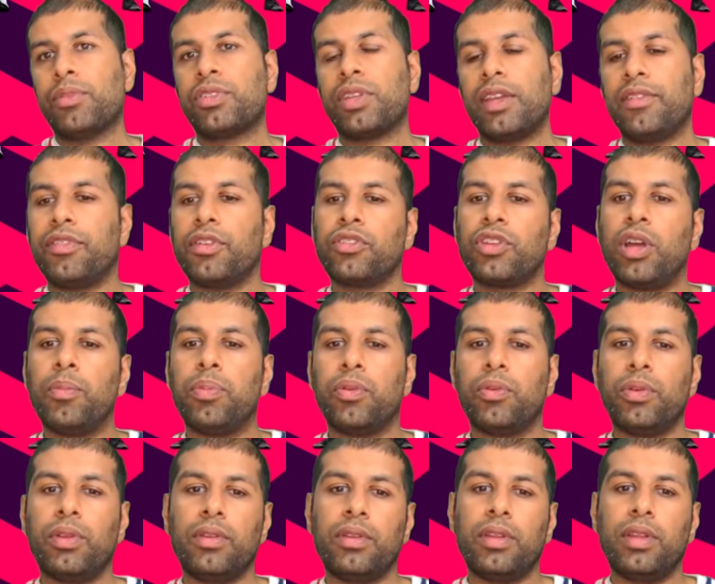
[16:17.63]
Say, for
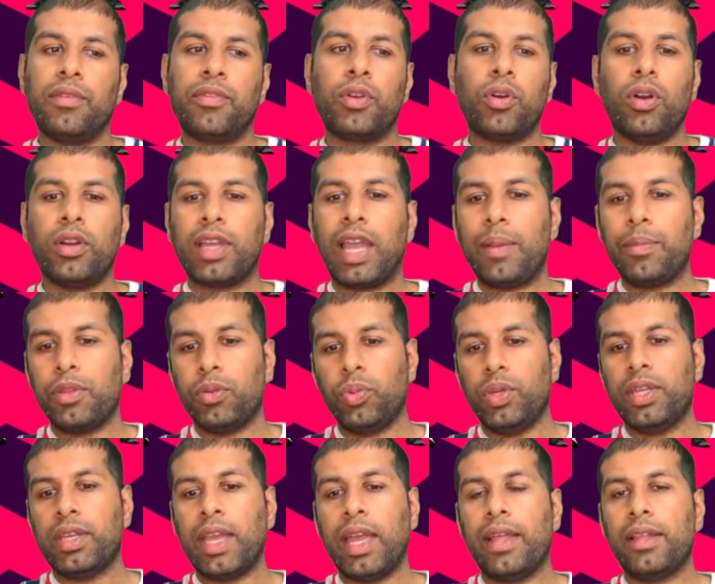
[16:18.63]
example, they've got a game at the
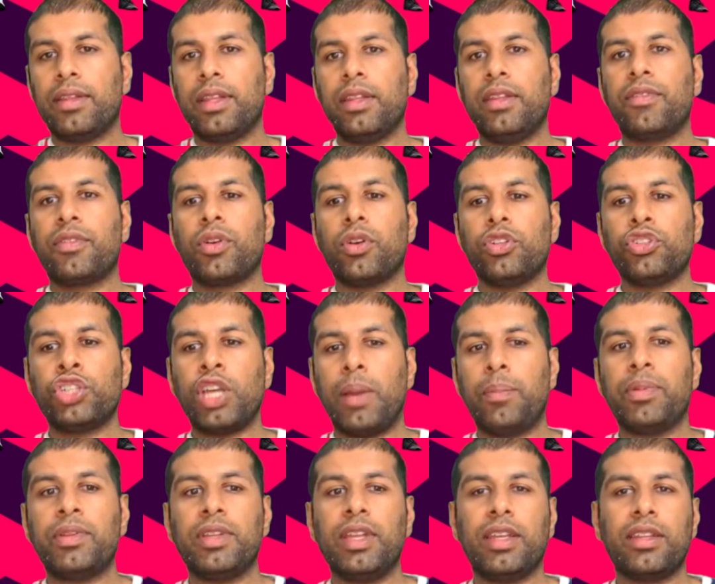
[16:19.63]
weekend and they've got
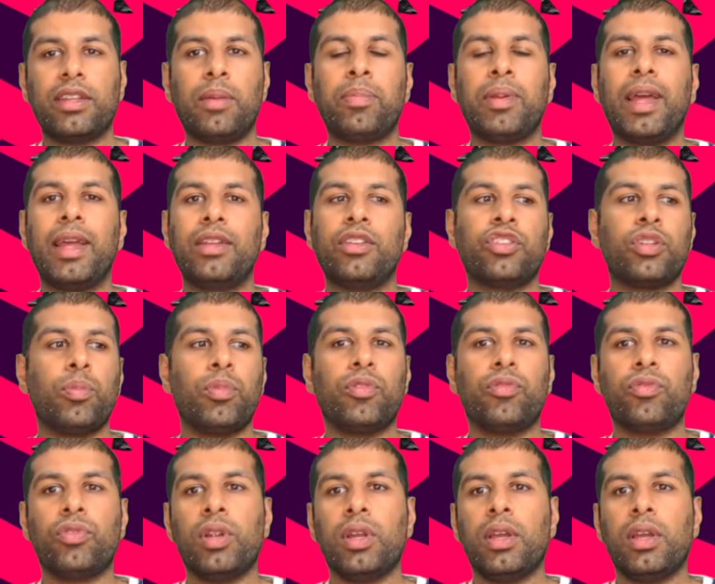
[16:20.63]
Champions League and they're playing someone